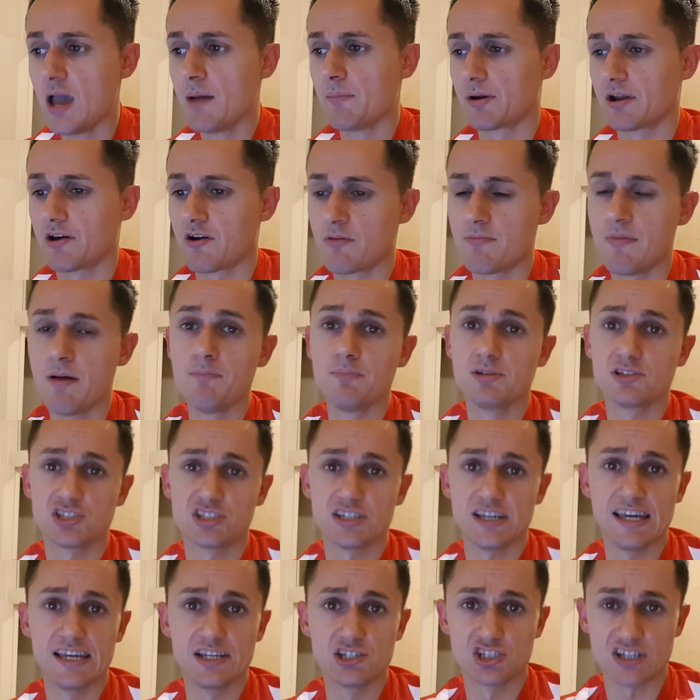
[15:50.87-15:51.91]
But I remember
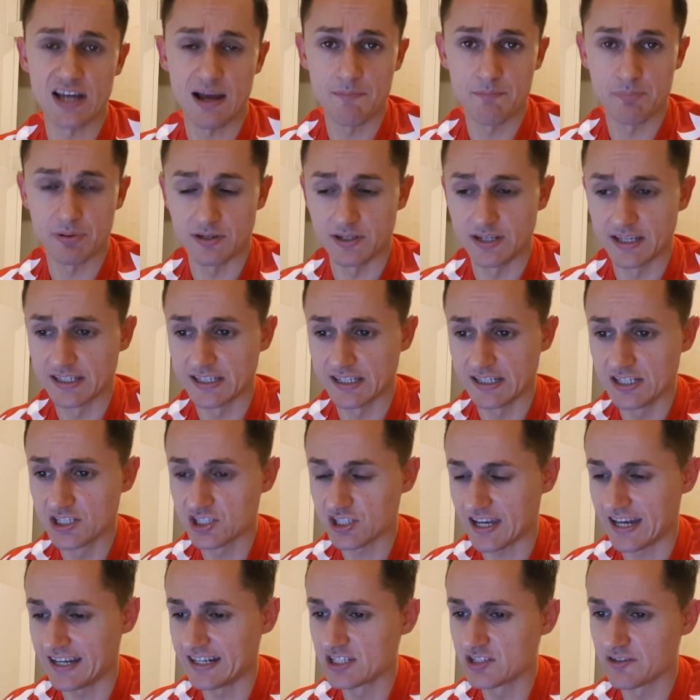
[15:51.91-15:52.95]
seeing Champ at Nicky's,
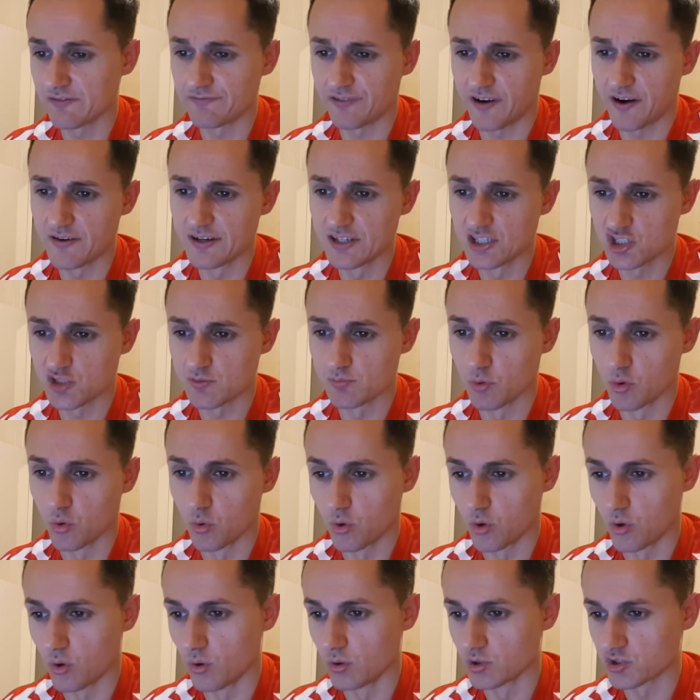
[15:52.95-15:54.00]
and he's a very
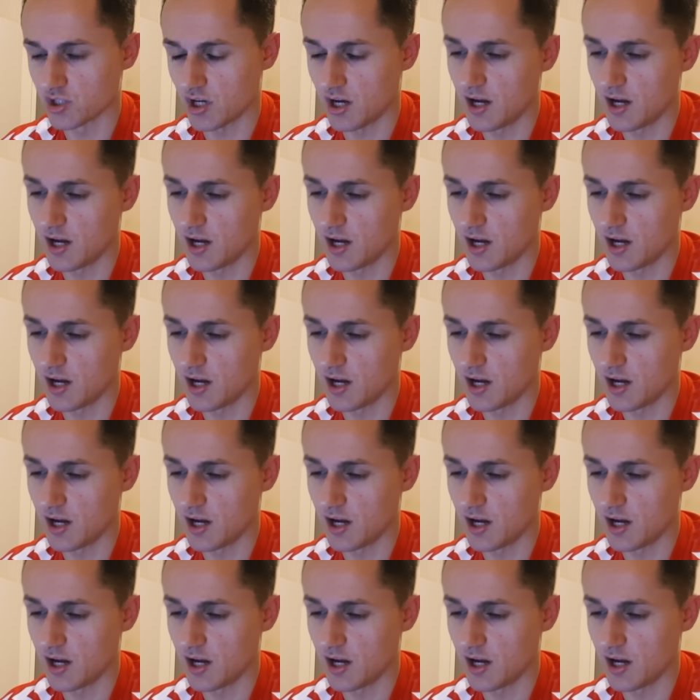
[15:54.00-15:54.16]
small horse.